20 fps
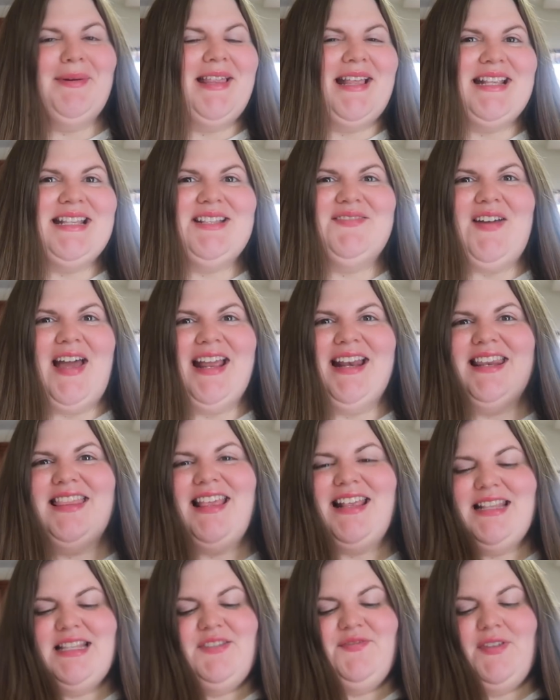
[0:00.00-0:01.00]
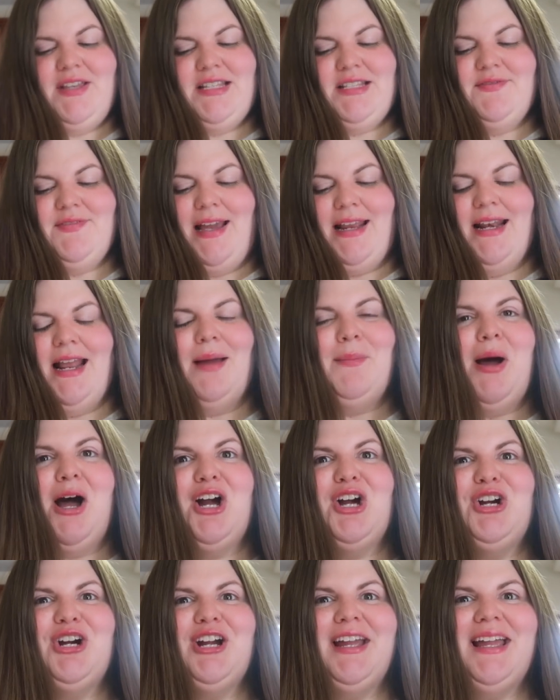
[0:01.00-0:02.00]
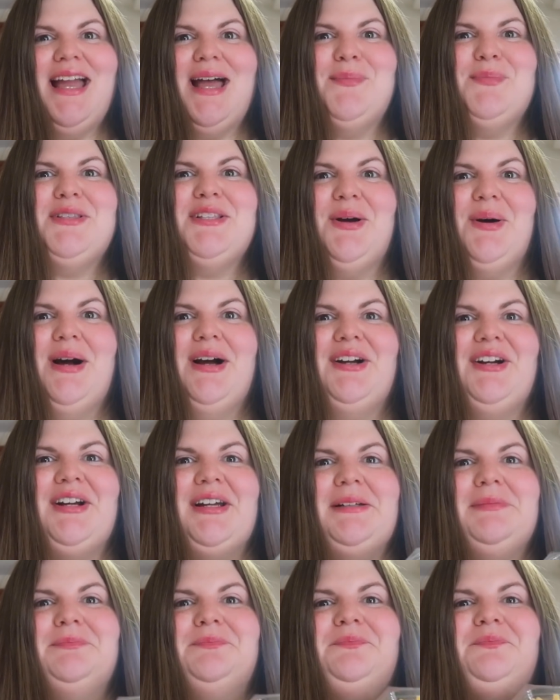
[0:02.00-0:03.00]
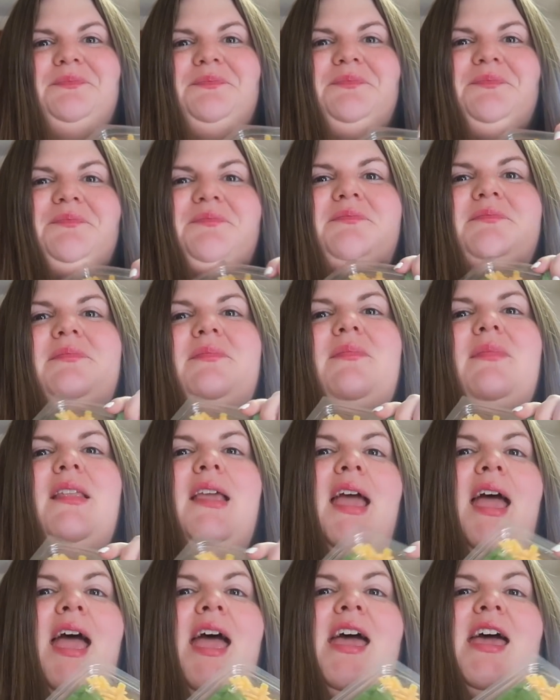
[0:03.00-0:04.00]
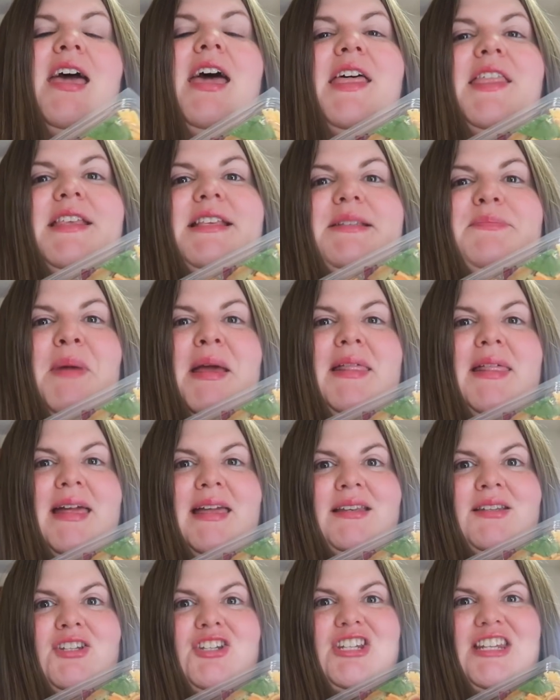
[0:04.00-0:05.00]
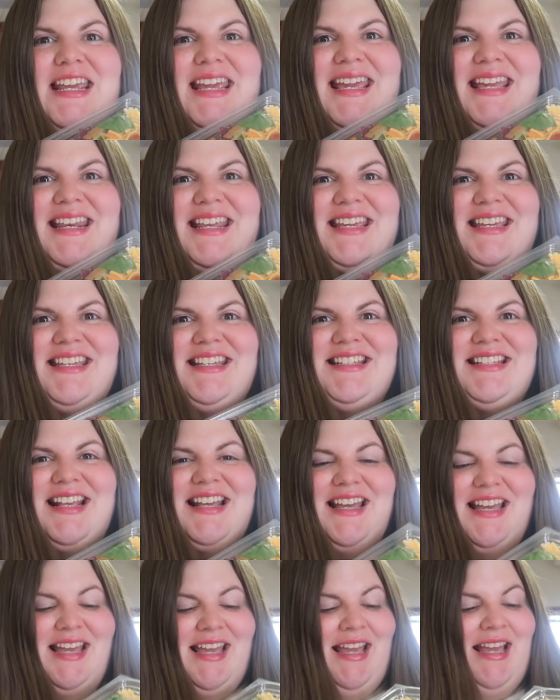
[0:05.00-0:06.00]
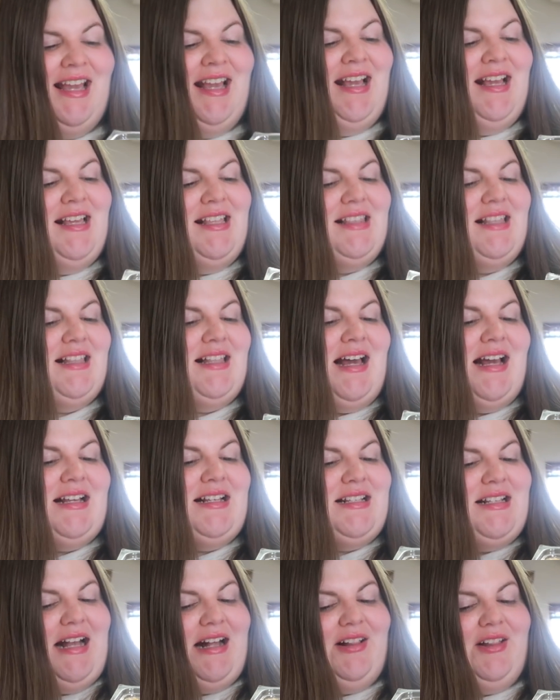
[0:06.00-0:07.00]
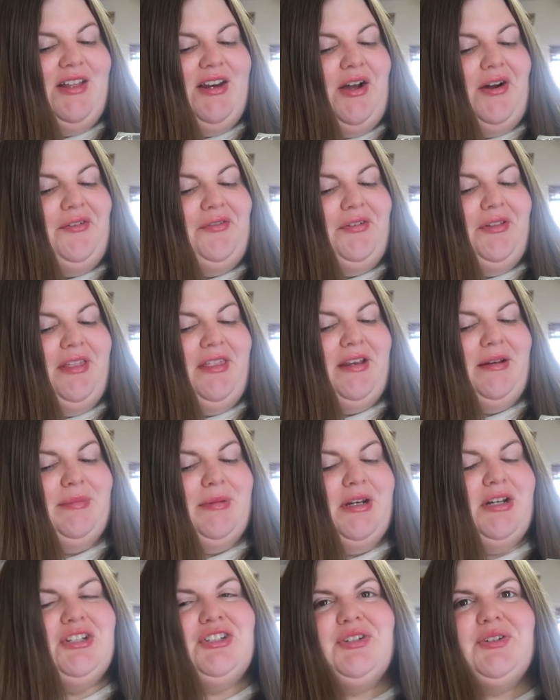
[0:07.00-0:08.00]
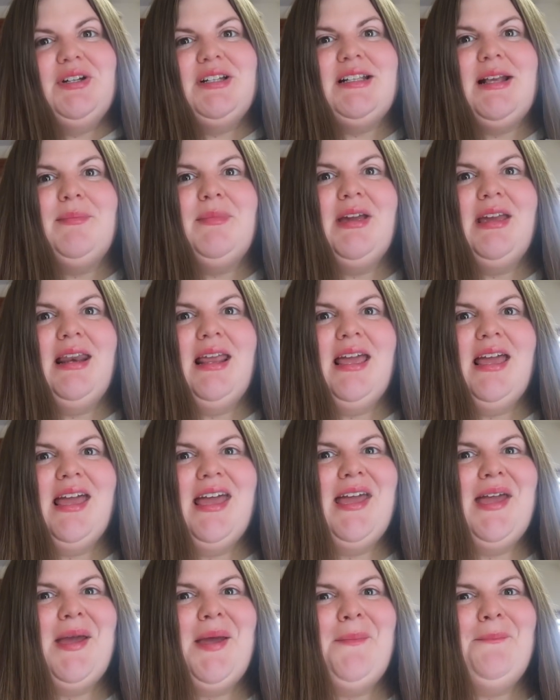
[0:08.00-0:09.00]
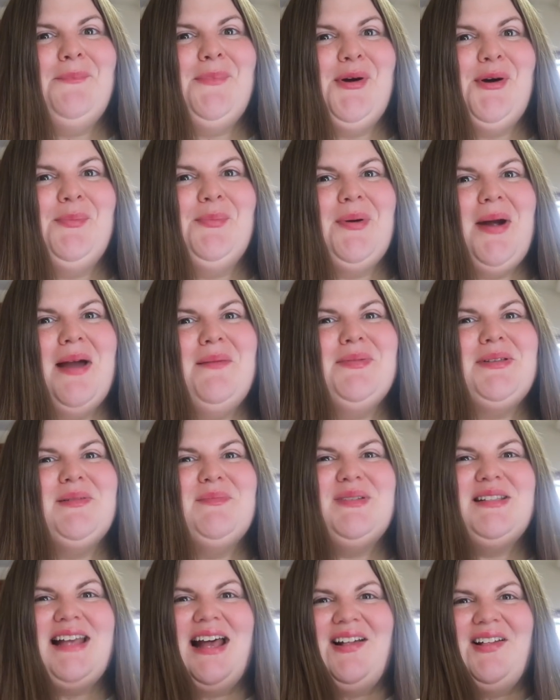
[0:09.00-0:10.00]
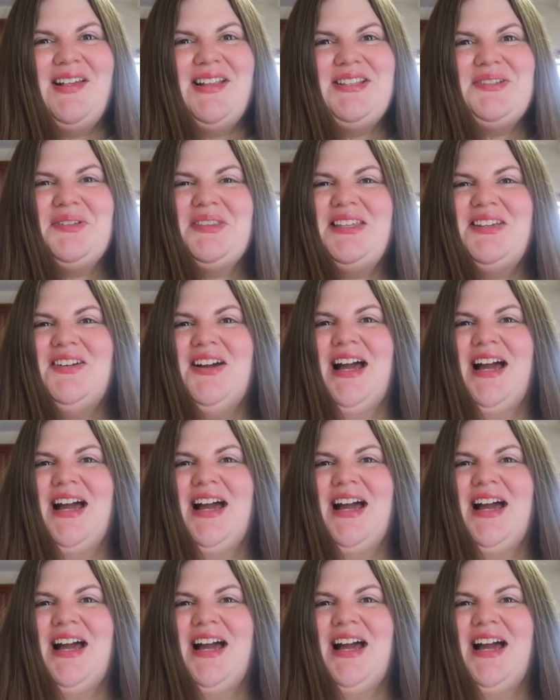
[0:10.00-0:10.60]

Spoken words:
but that's fine. It's fine. I'm hungry. I'm so hungry. This is my lunch. It is the last salad, hopefully, that I'm gonna do because I'm gonna meal prep some salads with you